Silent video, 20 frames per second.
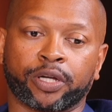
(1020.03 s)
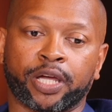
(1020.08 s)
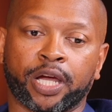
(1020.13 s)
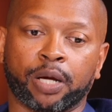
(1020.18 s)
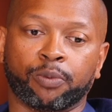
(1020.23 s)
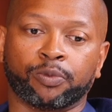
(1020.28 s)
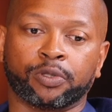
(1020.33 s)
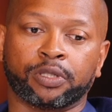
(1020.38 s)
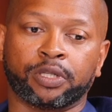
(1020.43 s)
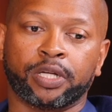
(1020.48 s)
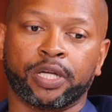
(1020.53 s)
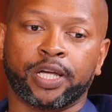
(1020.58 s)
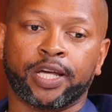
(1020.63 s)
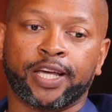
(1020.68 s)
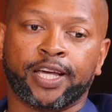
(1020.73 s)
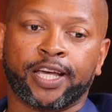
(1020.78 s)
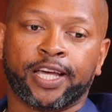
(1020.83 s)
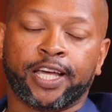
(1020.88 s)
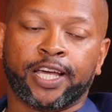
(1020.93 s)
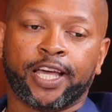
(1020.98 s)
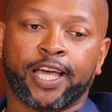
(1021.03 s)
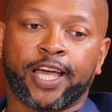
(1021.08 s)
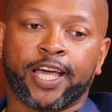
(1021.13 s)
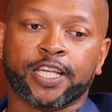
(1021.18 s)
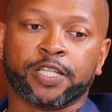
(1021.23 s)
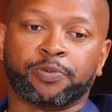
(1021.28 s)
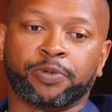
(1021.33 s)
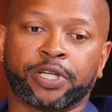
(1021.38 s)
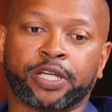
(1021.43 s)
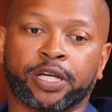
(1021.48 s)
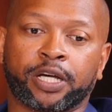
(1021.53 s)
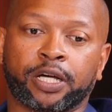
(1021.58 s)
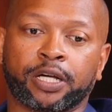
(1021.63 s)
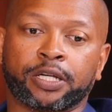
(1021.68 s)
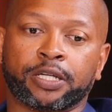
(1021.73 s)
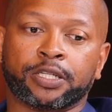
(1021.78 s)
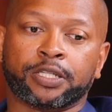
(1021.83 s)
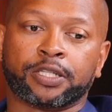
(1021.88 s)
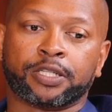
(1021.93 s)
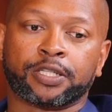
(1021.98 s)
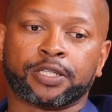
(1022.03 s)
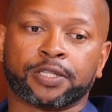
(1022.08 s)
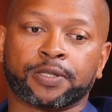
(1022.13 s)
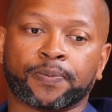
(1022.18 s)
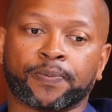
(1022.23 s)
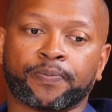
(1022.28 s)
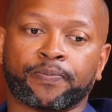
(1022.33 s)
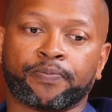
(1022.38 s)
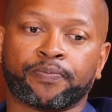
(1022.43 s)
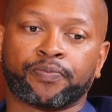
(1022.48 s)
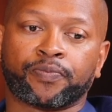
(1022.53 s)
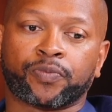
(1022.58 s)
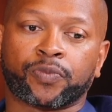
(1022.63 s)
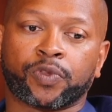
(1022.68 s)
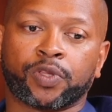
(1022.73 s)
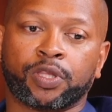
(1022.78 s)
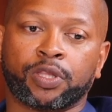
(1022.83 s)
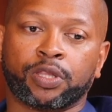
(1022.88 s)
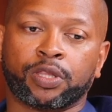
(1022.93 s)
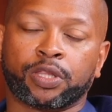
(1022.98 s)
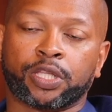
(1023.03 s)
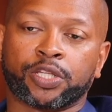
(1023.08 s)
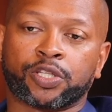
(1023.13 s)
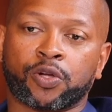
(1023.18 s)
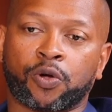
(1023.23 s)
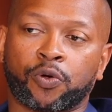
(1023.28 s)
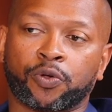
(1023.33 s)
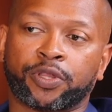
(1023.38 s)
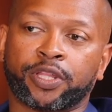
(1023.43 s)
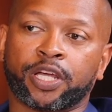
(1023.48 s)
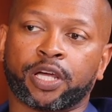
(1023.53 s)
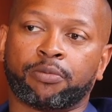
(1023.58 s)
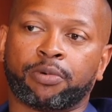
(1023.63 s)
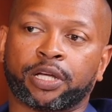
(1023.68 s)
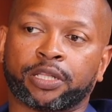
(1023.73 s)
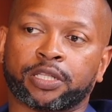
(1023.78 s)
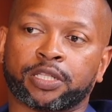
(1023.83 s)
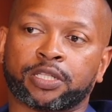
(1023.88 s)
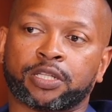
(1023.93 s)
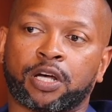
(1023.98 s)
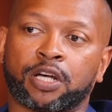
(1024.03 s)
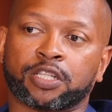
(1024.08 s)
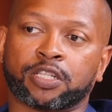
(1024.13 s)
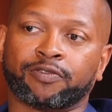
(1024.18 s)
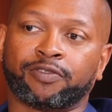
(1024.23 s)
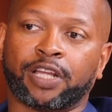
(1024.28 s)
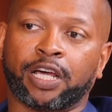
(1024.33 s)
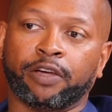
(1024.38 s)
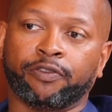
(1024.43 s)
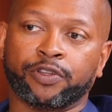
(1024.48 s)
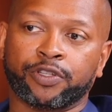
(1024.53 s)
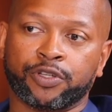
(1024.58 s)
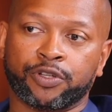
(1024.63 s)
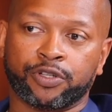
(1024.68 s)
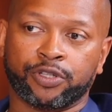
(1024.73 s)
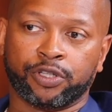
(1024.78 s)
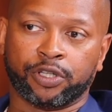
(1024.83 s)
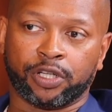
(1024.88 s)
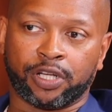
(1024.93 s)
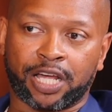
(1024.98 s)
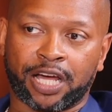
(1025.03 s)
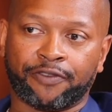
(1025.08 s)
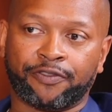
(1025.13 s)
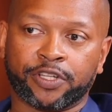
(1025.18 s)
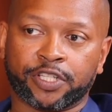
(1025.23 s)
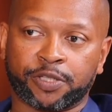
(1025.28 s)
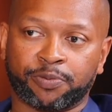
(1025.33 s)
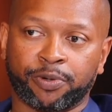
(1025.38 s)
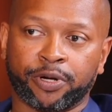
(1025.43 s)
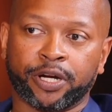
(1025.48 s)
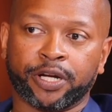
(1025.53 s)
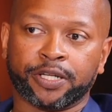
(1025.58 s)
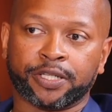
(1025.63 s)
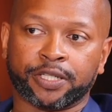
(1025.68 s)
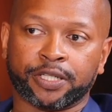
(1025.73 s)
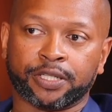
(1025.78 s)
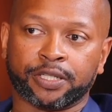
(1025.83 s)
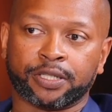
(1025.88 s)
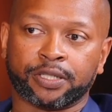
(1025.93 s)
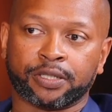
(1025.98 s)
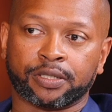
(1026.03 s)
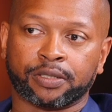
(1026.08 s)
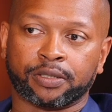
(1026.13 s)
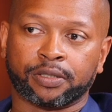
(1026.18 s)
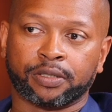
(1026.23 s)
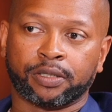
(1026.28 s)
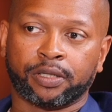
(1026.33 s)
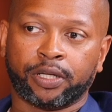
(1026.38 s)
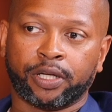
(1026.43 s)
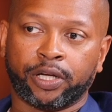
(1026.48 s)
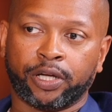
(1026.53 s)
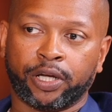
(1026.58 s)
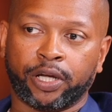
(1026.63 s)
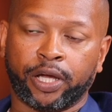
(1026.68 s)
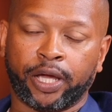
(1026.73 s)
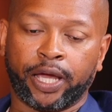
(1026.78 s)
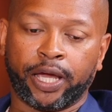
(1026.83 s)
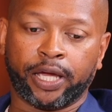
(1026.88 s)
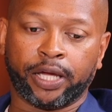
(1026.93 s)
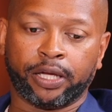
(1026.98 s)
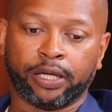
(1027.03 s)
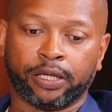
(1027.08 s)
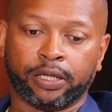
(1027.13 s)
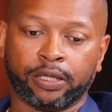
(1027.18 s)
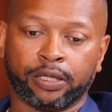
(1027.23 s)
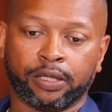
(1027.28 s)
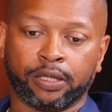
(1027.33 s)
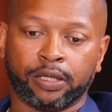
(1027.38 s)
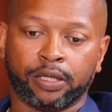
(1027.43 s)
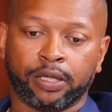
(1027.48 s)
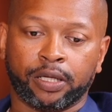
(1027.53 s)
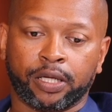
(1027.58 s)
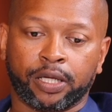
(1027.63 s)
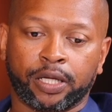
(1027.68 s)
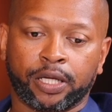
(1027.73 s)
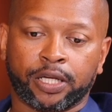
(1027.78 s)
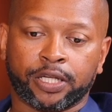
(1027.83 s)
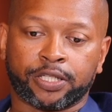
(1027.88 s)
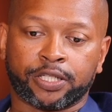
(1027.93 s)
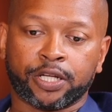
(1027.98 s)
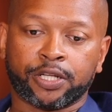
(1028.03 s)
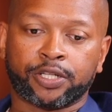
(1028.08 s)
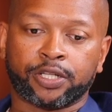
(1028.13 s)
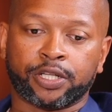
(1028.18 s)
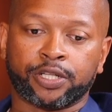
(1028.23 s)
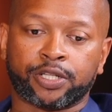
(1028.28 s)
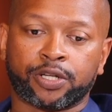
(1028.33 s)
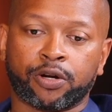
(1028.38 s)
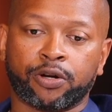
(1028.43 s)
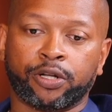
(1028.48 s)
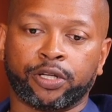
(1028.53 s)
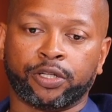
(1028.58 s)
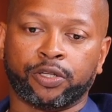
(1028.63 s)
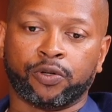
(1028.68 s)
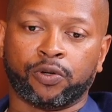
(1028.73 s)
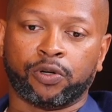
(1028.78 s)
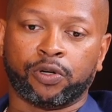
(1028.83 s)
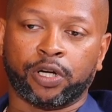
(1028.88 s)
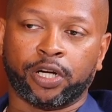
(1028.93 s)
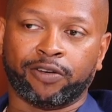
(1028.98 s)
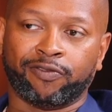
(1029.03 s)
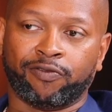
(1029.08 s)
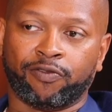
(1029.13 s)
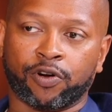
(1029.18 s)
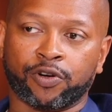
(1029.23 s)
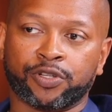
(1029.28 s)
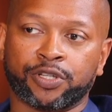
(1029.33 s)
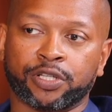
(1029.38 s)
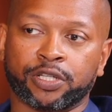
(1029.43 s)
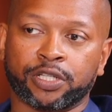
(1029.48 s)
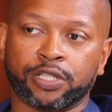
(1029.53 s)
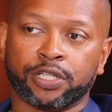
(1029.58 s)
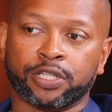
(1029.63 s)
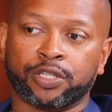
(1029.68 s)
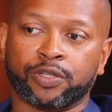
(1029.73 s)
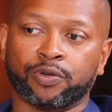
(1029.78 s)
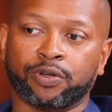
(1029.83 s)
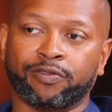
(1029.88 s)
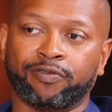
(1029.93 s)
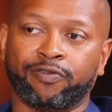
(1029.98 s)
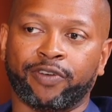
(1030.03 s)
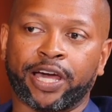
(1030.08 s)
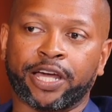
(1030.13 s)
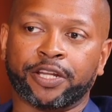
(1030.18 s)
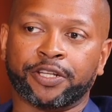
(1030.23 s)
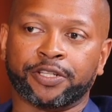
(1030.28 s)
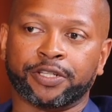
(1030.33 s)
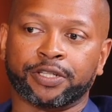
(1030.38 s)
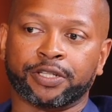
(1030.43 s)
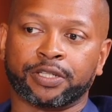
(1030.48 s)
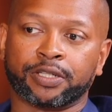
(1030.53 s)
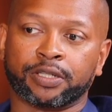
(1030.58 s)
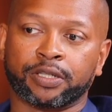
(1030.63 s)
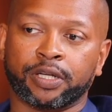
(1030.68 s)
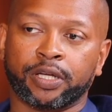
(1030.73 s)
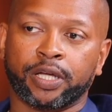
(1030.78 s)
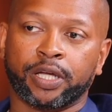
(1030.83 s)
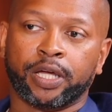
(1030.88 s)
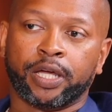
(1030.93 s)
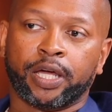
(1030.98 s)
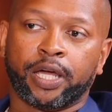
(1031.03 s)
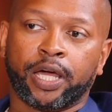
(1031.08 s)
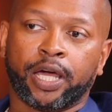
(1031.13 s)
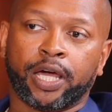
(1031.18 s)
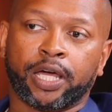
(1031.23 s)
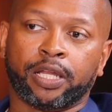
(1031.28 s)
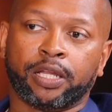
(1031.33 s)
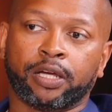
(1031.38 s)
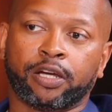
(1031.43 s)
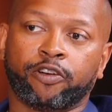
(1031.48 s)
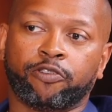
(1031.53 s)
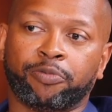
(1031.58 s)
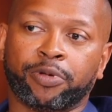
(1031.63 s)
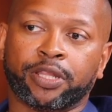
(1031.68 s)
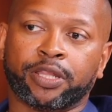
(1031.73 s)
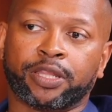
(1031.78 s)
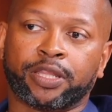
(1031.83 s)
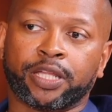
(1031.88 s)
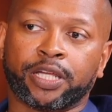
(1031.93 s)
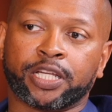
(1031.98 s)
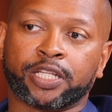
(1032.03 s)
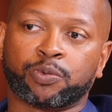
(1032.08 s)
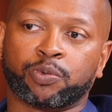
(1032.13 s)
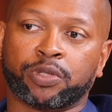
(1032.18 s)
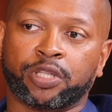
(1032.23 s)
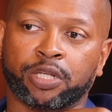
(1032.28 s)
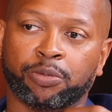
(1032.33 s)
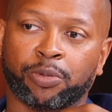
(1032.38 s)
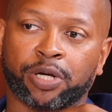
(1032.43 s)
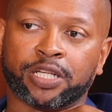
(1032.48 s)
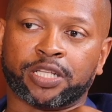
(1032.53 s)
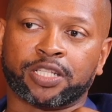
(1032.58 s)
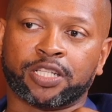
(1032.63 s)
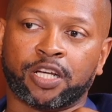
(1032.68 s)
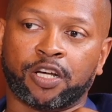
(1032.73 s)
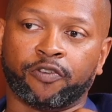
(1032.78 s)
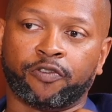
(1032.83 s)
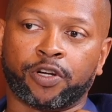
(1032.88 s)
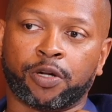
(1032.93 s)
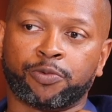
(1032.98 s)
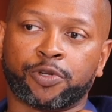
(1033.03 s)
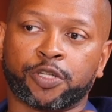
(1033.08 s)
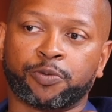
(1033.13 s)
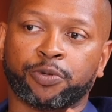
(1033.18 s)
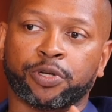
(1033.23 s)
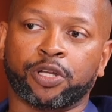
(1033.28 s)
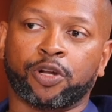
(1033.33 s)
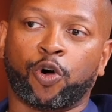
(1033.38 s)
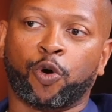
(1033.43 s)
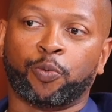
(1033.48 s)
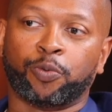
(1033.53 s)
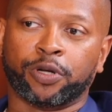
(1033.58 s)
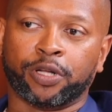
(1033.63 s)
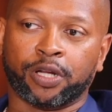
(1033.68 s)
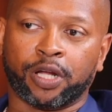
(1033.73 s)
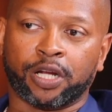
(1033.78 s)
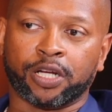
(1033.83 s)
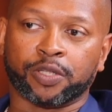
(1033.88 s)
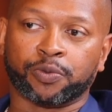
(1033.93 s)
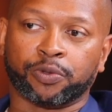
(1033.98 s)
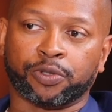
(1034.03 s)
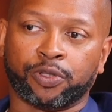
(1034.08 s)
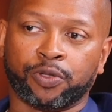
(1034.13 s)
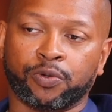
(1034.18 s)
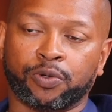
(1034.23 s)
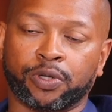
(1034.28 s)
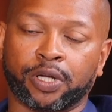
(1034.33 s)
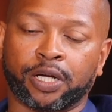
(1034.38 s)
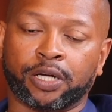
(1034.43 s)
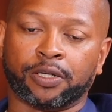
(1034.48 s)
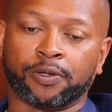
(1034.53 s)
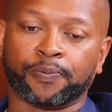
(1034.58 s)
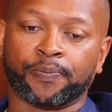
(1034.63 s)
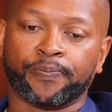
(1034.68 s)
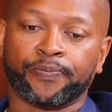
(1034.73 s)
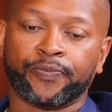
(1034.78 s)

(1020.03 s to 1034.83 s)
camera is because this whole thing about the sauce of life is using your life experiences and essentially turning your adversities into advantages. And there have been things within myself, and I'm just being open and honest with you now,